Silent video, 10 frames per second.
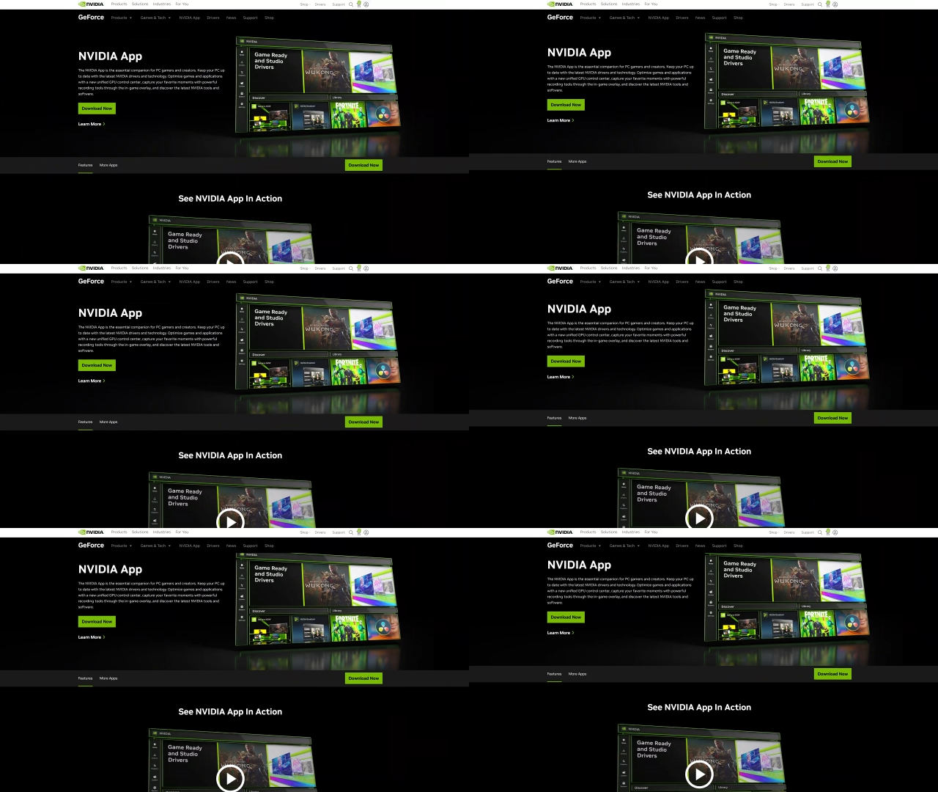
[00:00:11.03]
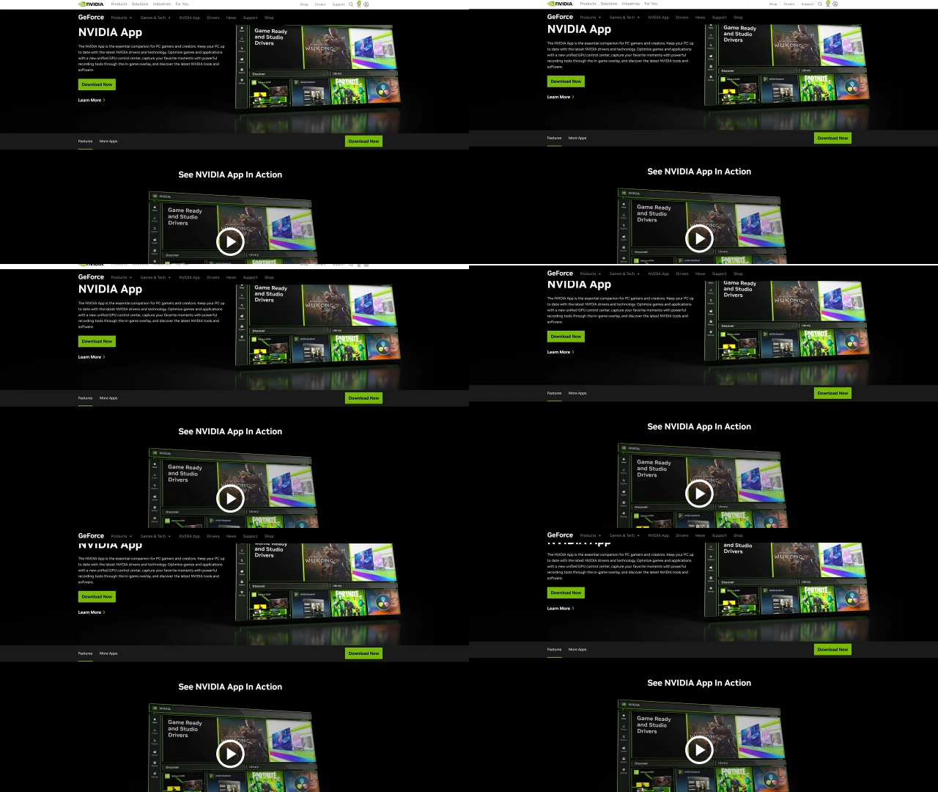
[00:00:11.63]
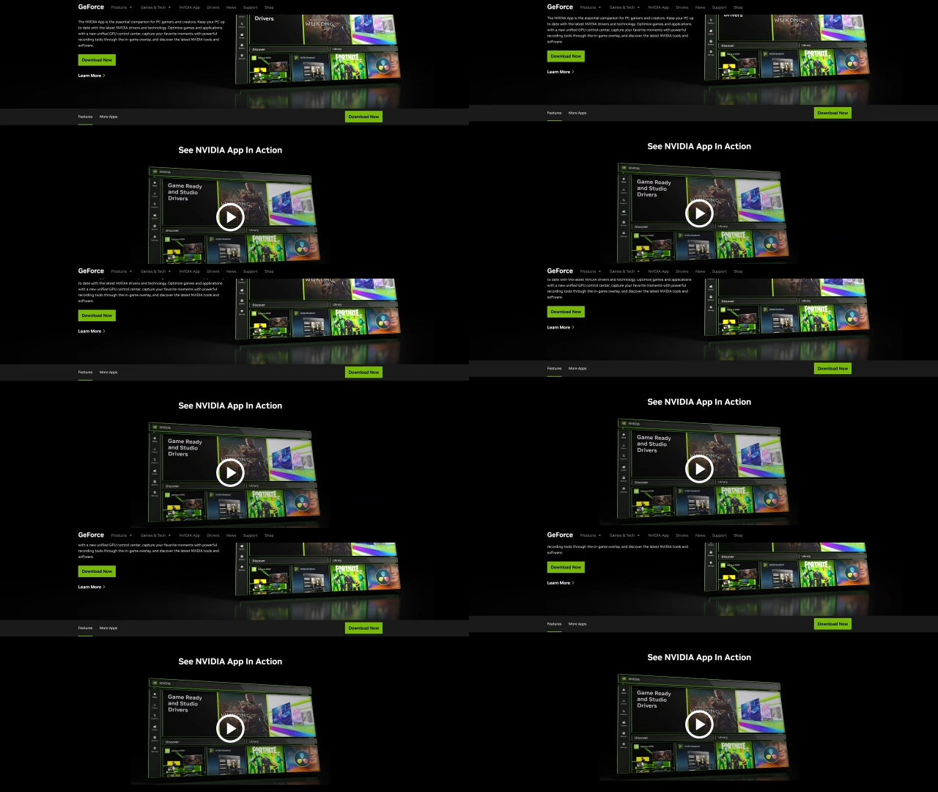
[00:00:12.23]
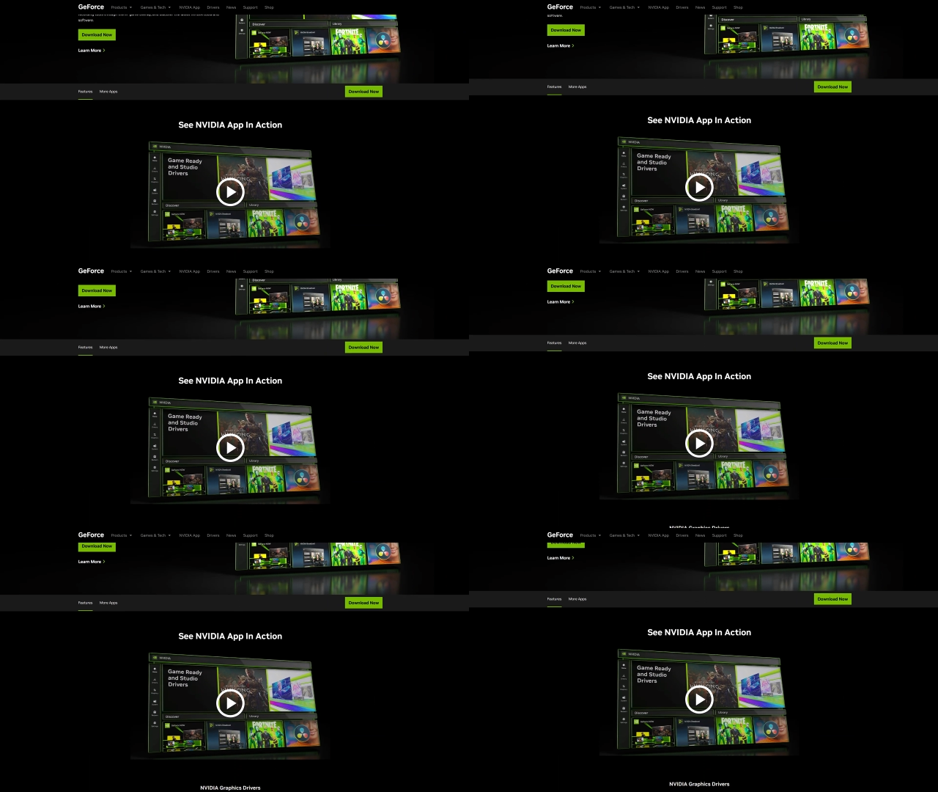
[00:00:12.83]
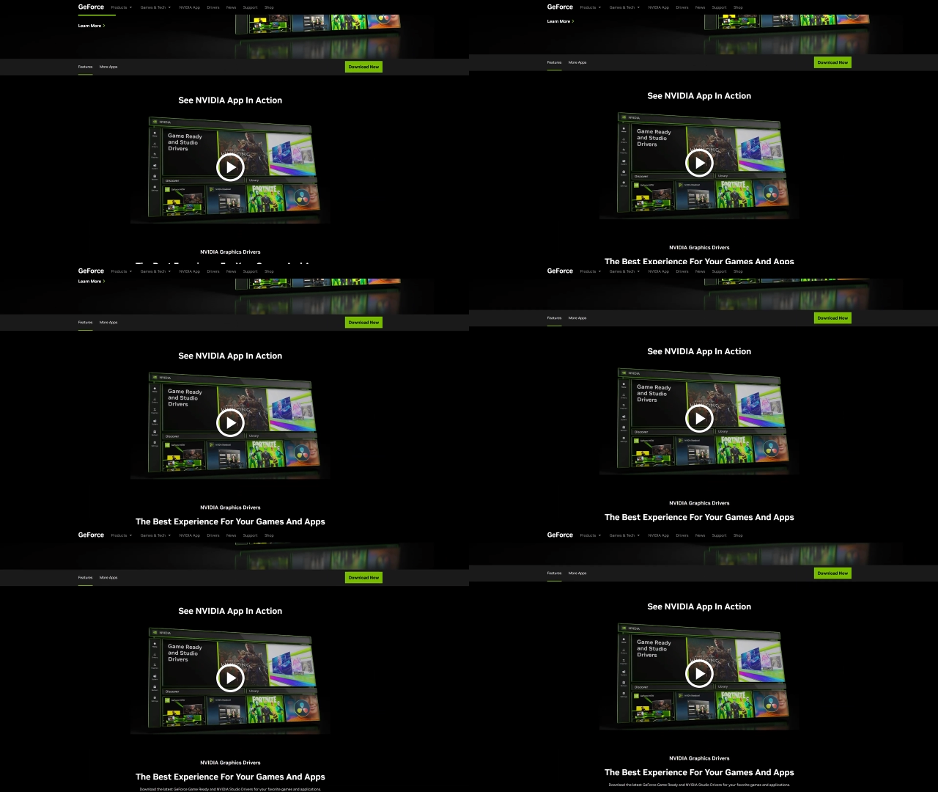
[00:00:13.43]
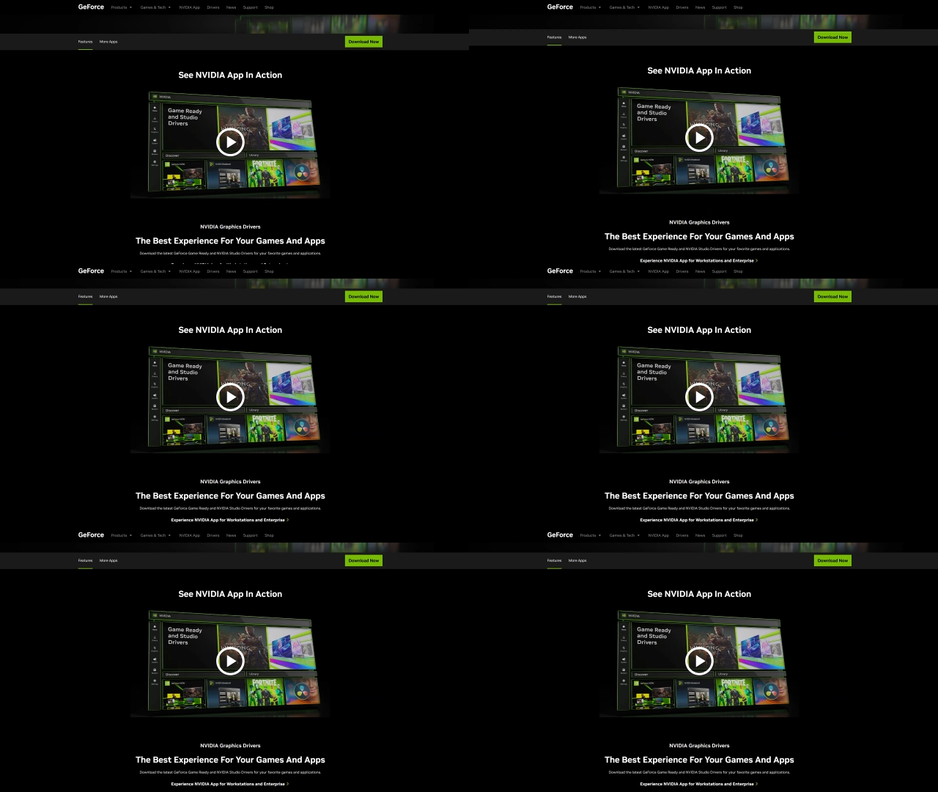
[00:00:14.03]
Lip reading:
(no speaker visible)